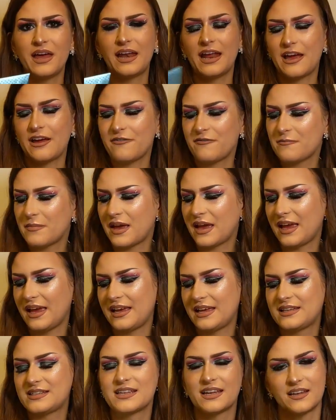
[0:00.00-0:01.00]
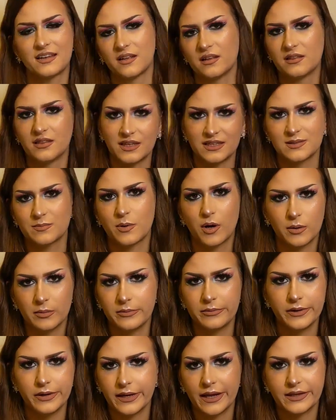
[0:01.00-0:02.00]
that I've made. That's
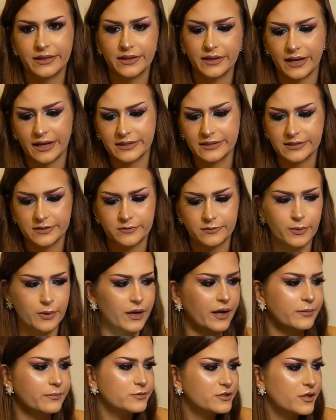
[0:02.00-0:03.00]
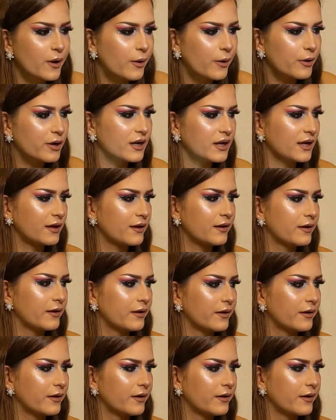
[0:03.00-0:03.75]
probably not the nicest one, I'm sorry.